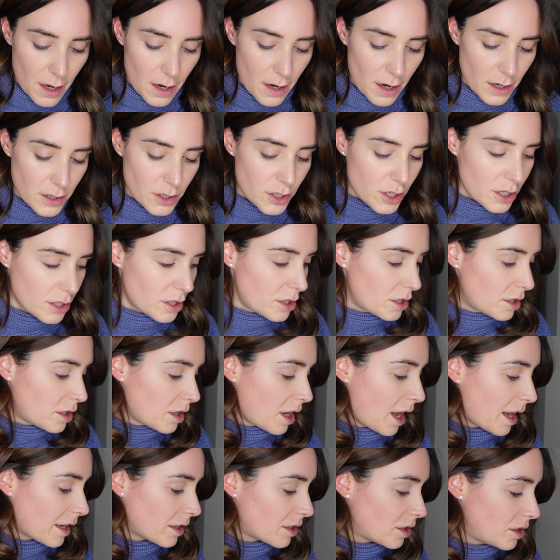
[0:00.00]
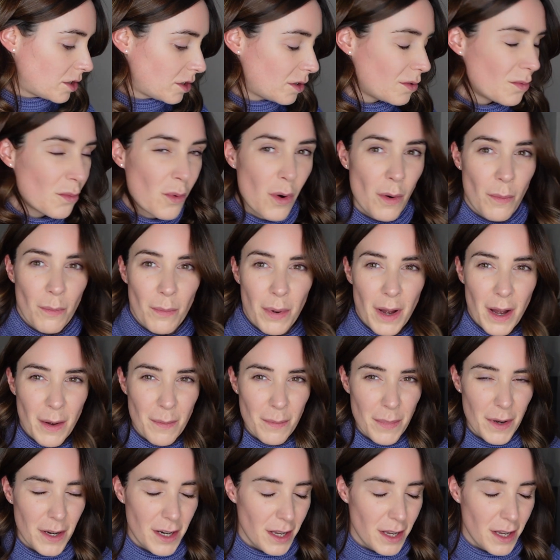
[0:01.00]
And I just like to do one pump.